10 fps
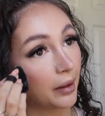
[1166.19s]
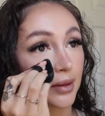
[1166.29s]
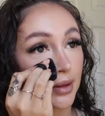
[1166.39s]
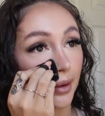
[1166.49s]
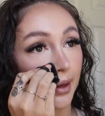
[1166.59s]

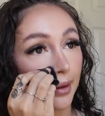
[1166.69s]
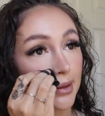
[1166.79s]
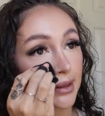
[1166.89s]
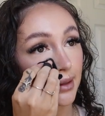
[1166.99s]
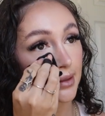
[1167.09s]
So he
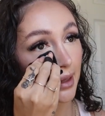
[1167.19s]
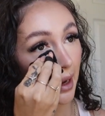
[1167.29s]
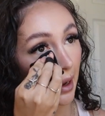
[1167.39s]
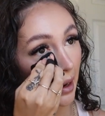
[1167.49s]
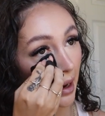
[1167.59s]
goes and does
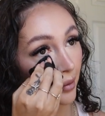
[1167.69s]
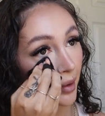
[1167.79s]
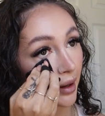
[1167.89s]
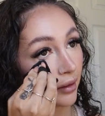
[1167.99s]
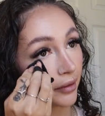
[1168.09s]
that. I'm
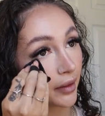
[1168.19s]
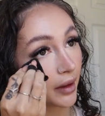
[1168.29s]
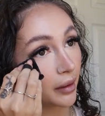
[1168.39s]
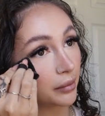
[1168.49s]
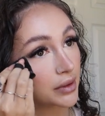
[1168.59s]
waiting for
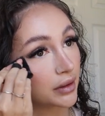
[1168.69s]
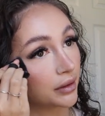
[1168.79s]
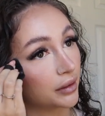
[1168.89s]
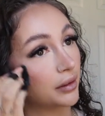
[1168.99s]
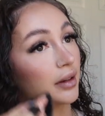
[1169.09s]
them
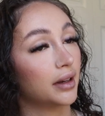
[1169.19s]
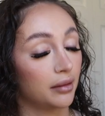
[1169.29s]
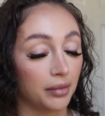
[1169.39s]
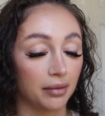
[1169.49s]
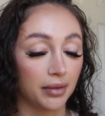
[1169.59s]
to
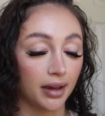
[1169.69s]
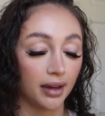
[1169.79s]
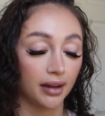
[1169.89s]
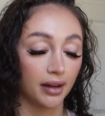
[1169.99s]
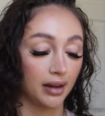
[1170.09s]
admit
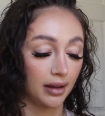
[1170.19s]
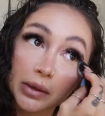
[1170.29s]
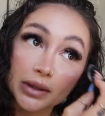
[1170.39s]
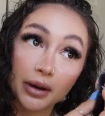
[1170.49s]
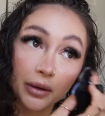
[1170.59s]
me.
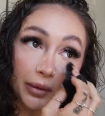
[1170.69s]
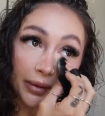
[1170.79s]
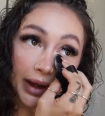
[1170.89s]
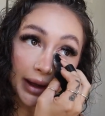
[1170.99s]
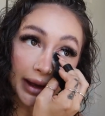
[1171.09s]
So
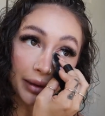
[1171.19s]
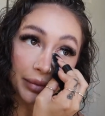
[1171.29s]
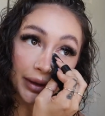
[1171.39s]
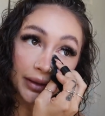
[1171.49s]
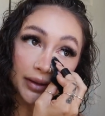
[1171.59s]
that
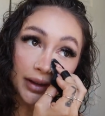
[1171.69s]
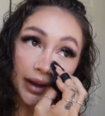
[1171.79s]
happened.